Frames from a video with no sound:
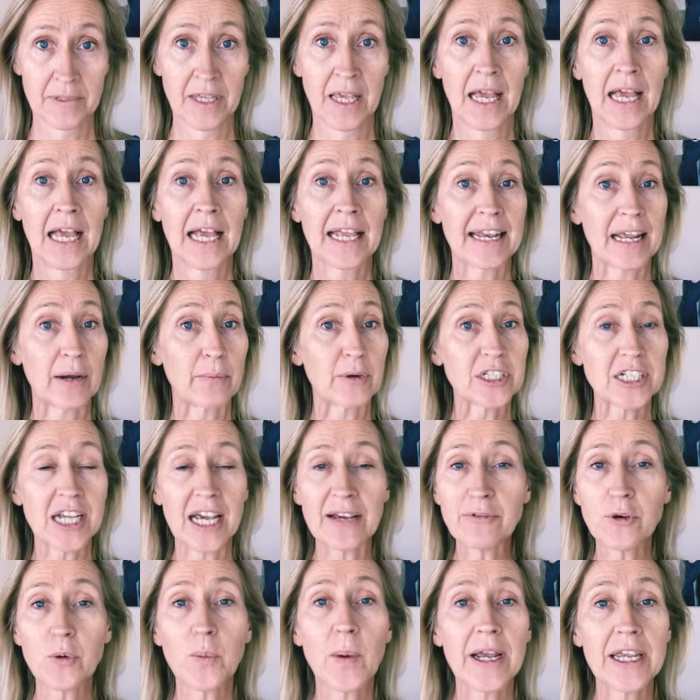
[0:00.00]
Now, whichever
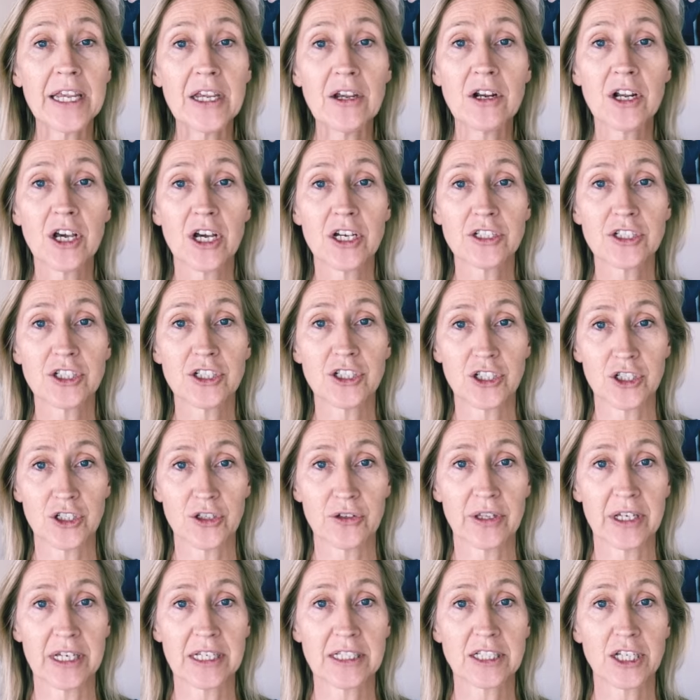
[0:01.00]
way you learn to do
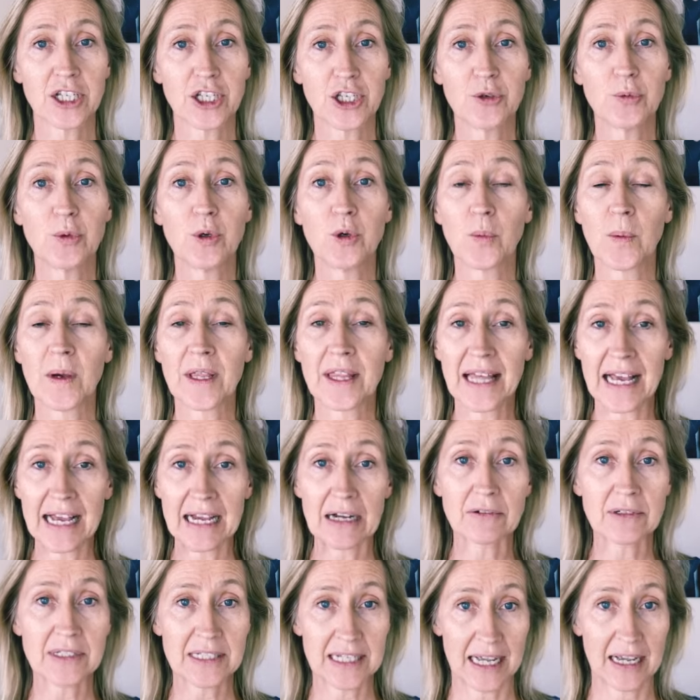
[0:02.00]
this, you will without
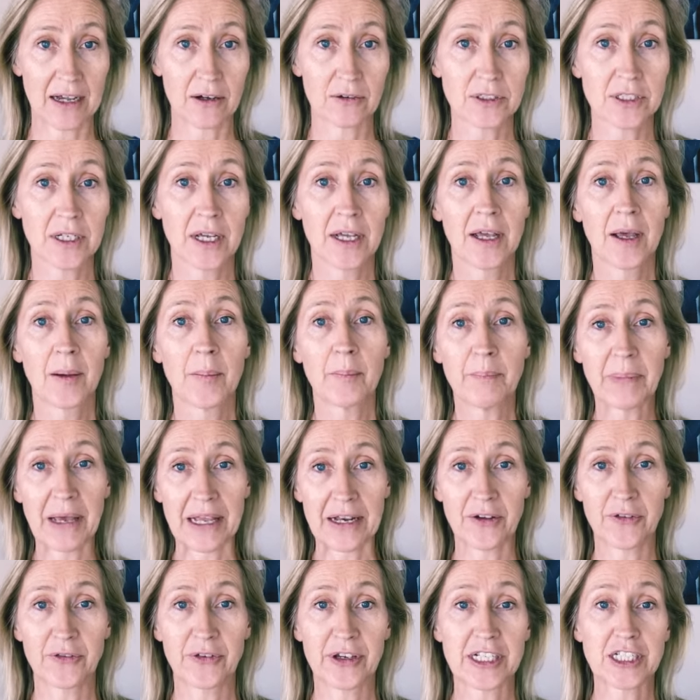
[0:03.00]
doubt
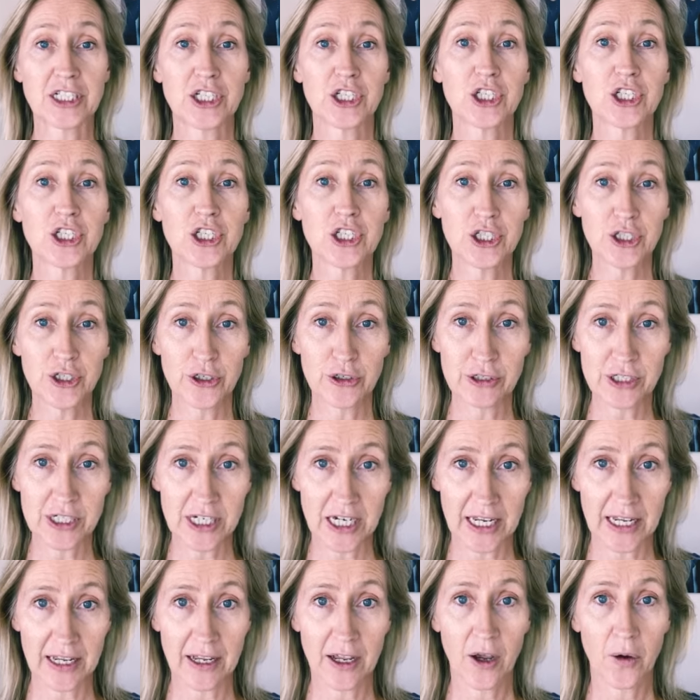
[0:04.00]
benefit
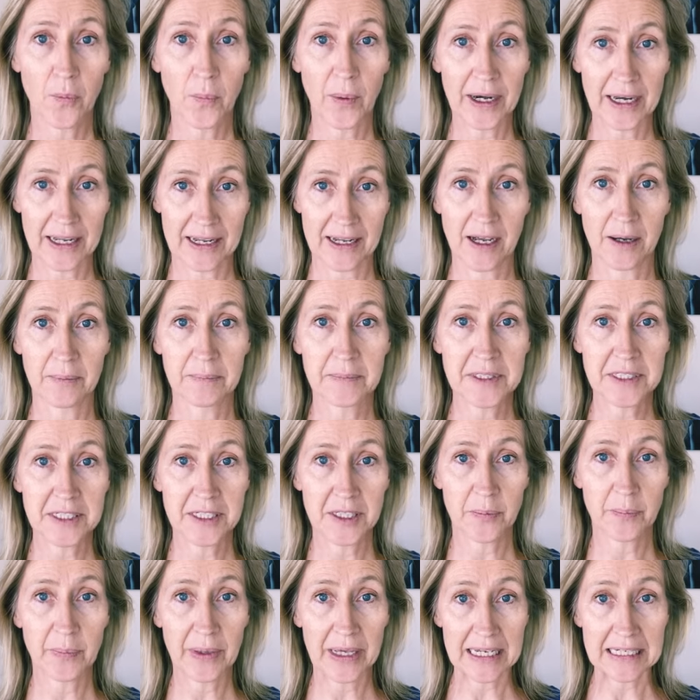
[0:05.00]
hugely when it comes to the
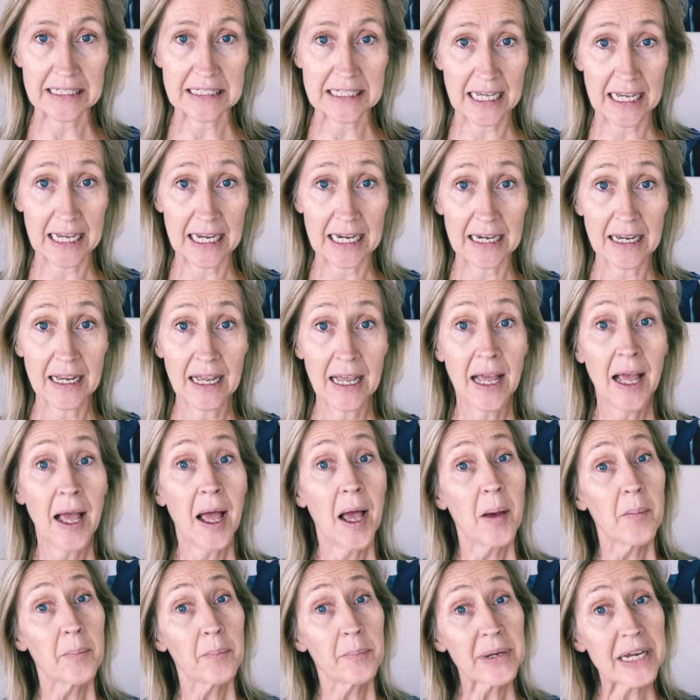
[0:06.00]
big day.
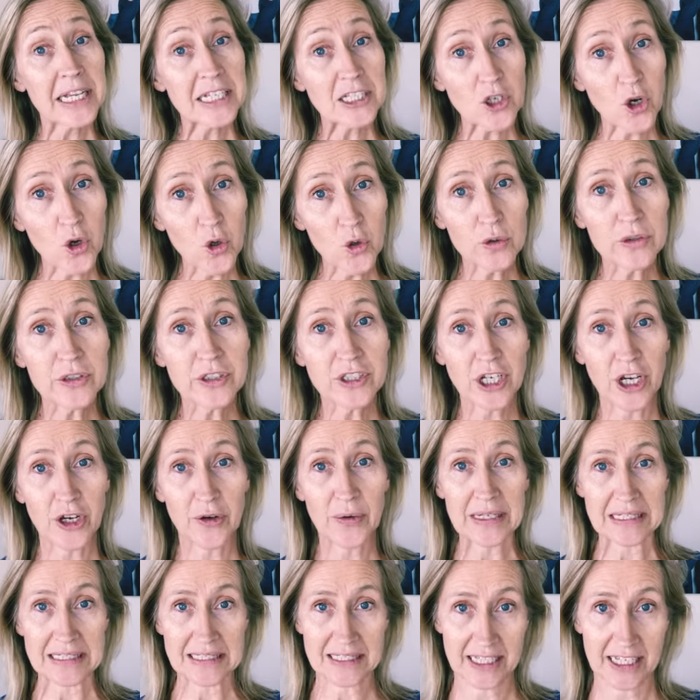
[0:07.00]
But it's also a
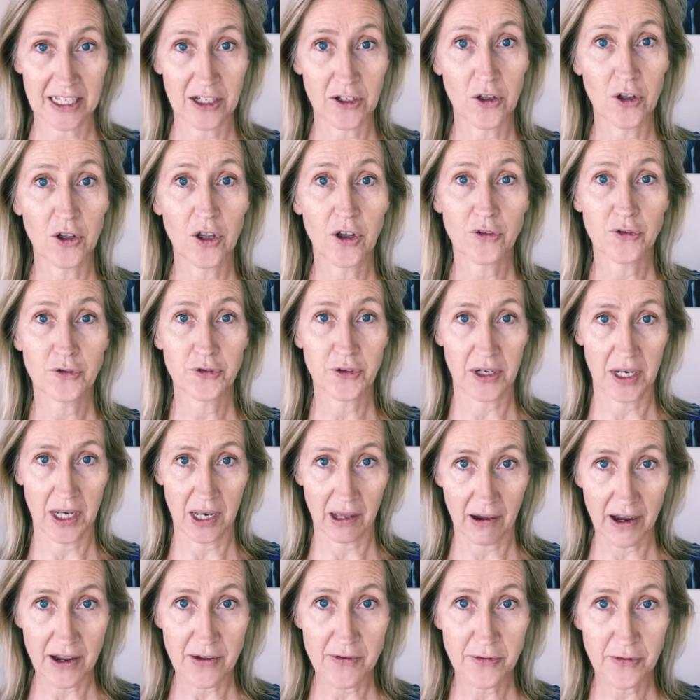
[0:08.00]
skill for
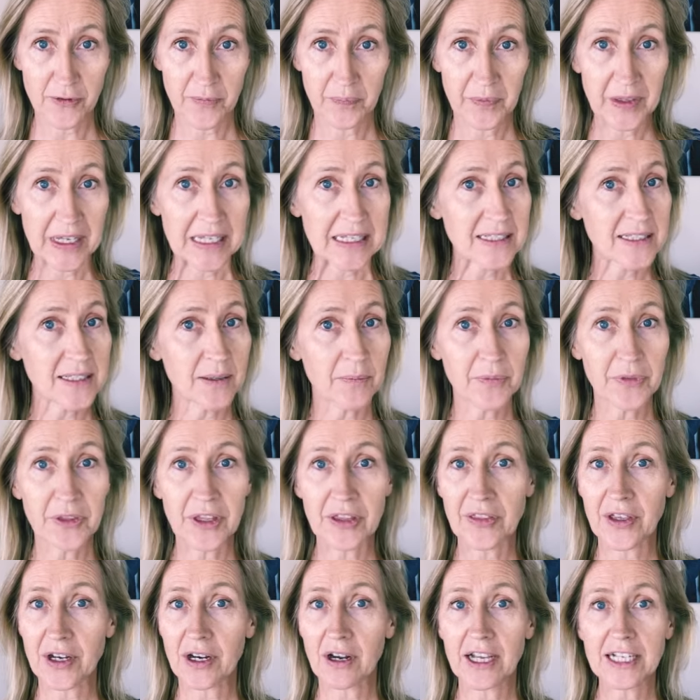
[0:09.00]
life. It's something that
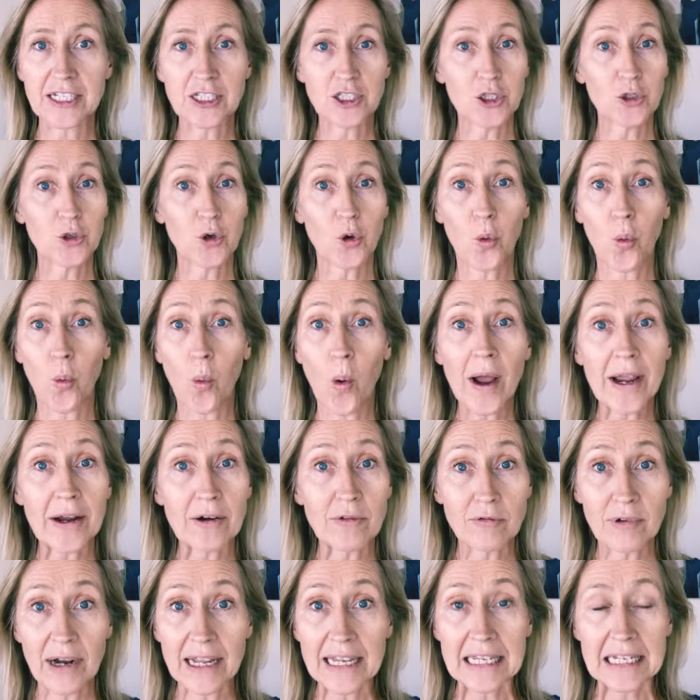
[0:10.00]
I do quite
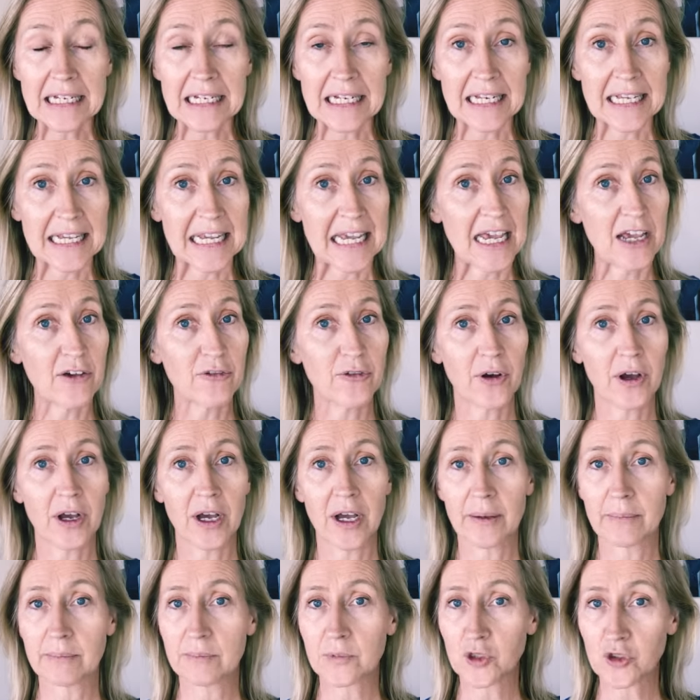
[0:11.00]
regularly if
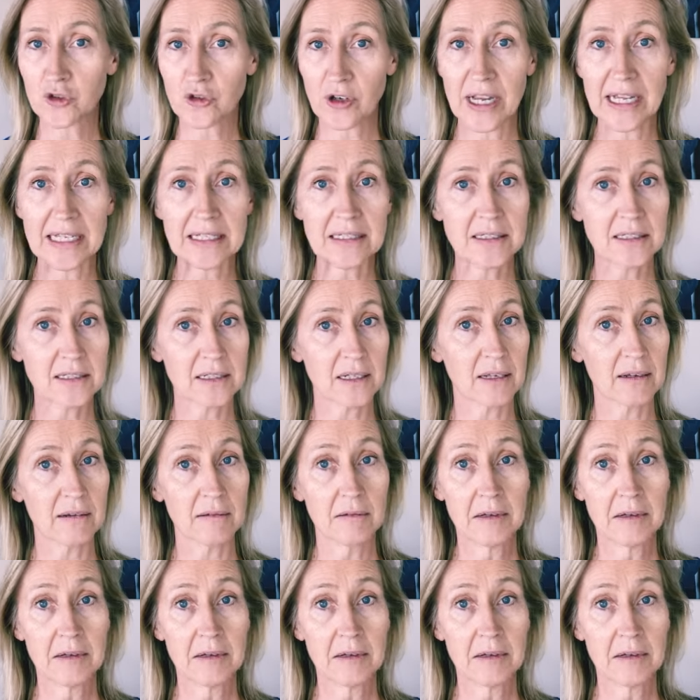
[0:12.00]
I'm stressed and